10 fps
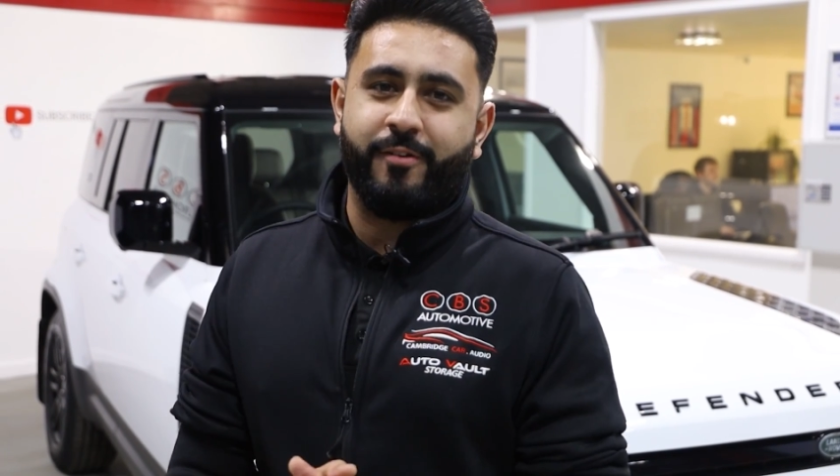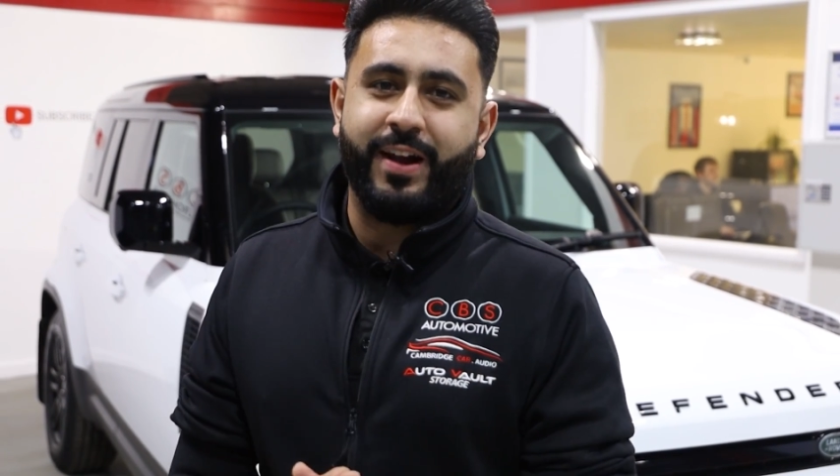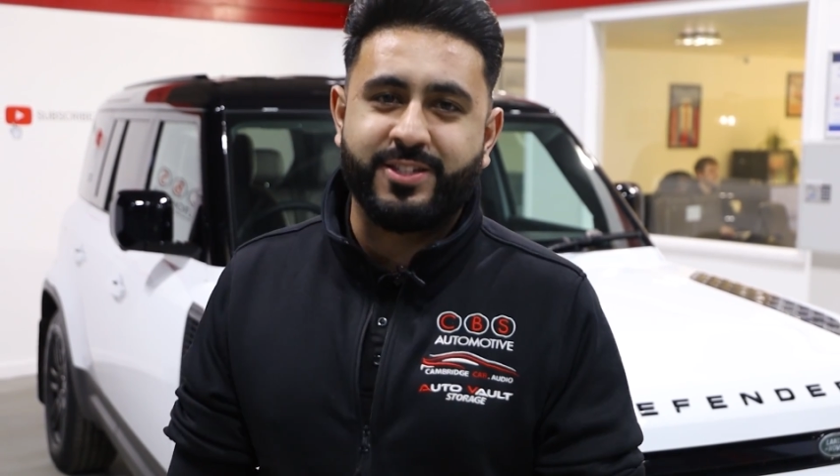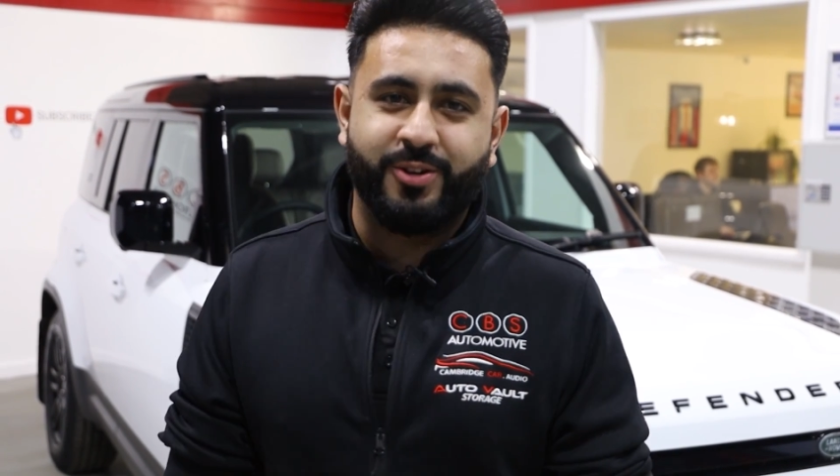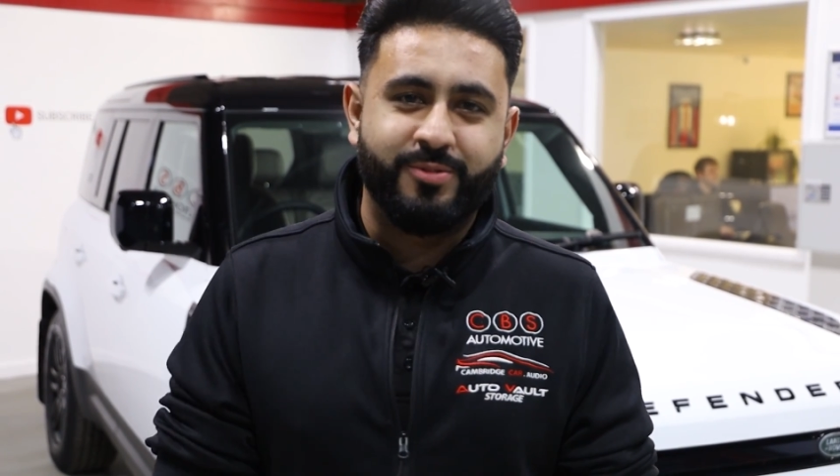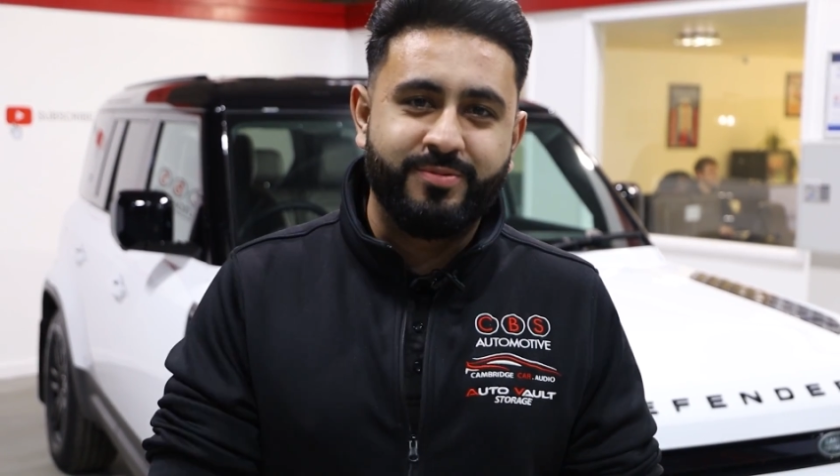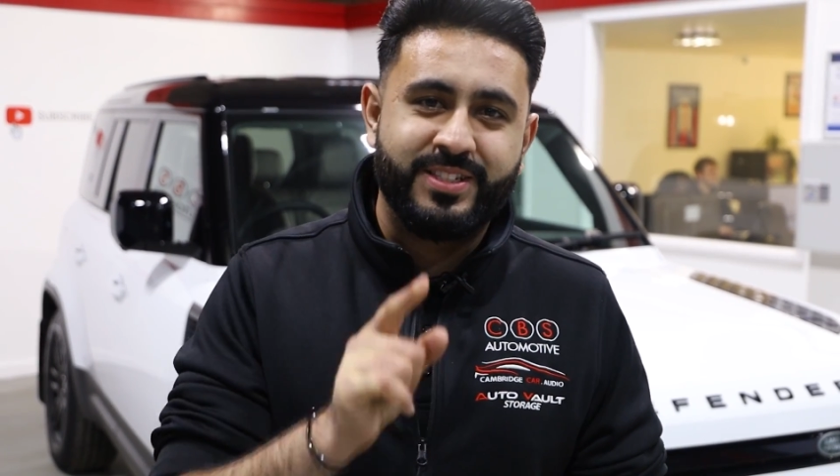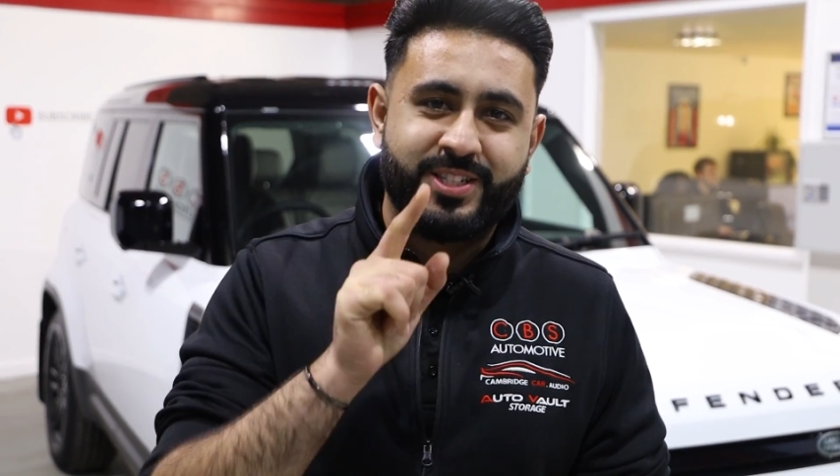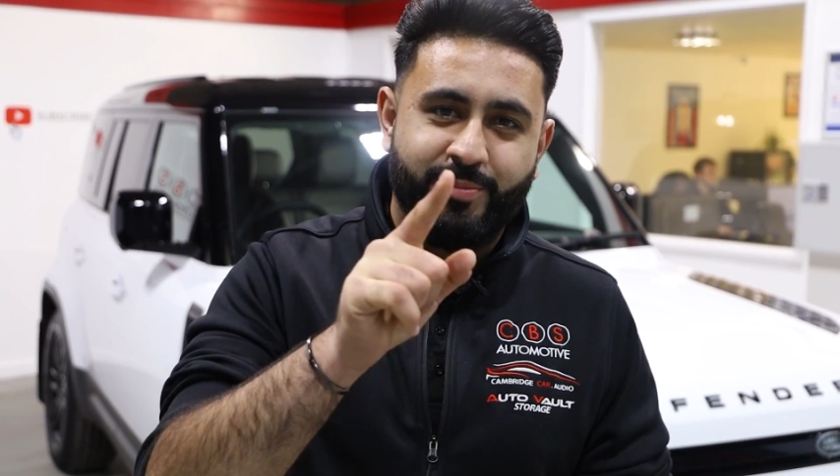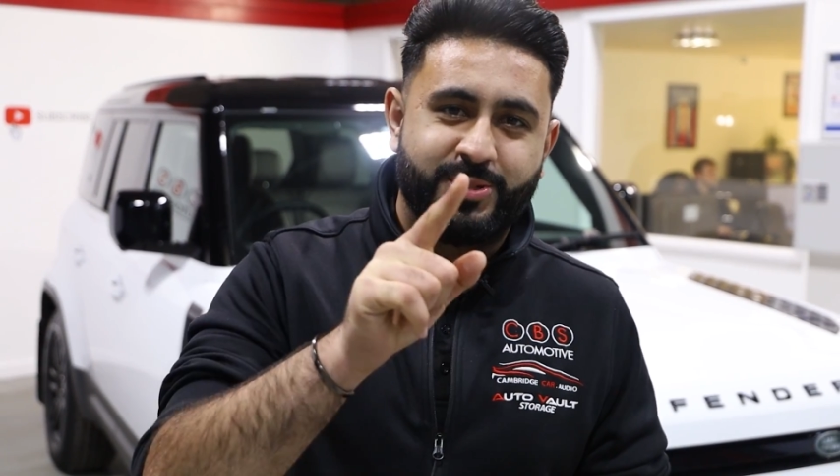rattle.
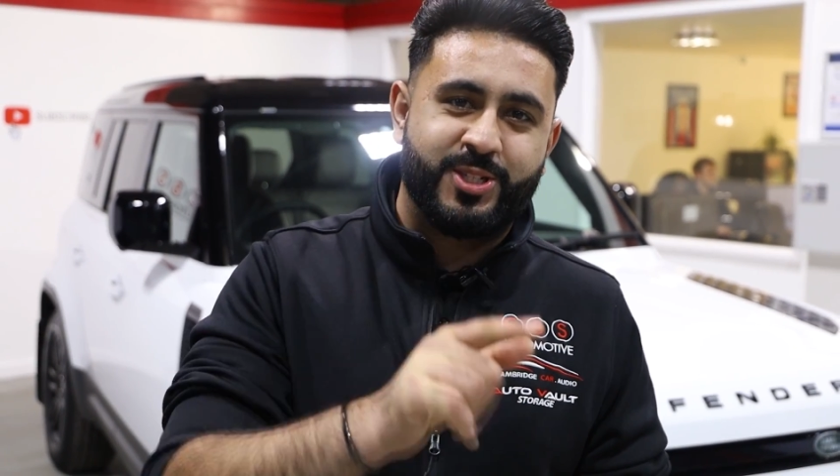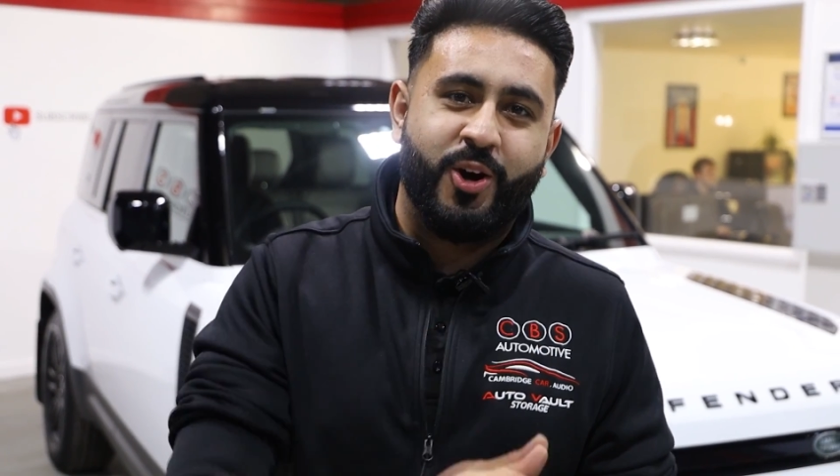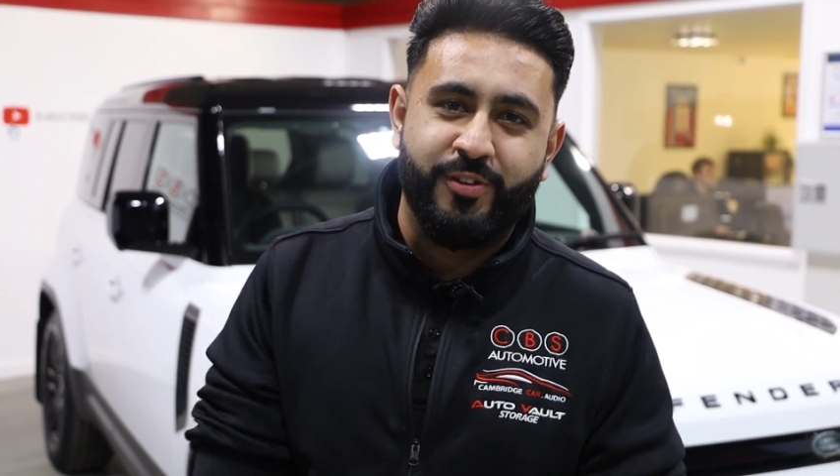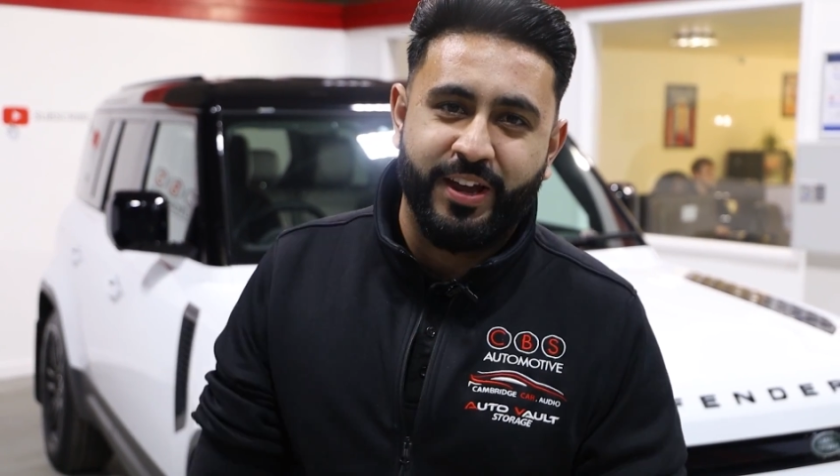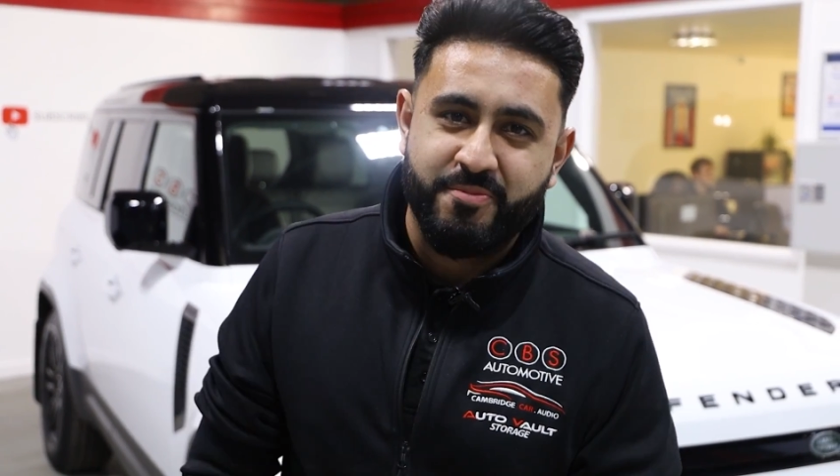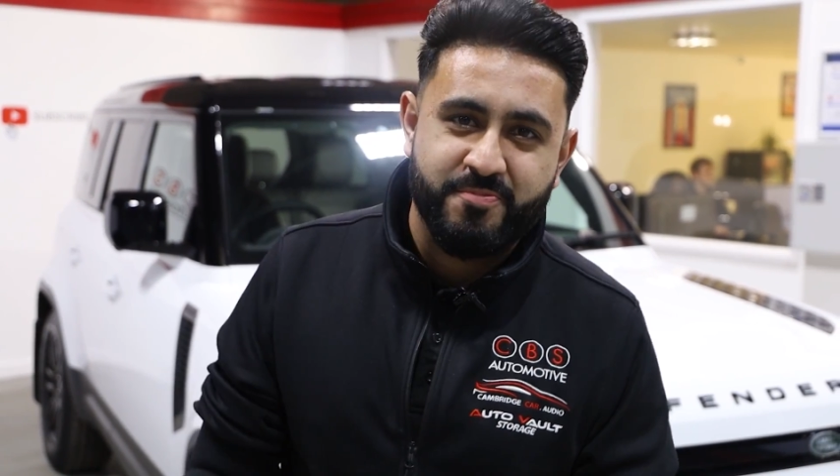It's time to solve it.